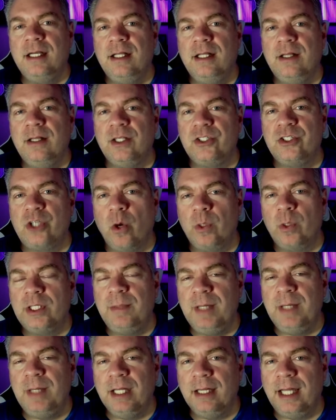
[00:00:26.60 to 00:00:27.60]
There's going
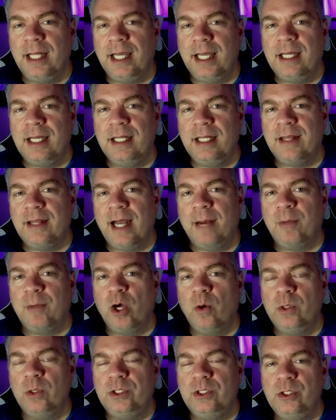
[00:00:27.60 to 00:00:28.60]
to be a link that I'm
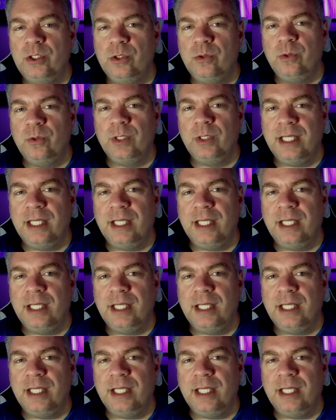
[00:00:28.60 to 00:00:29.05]
going to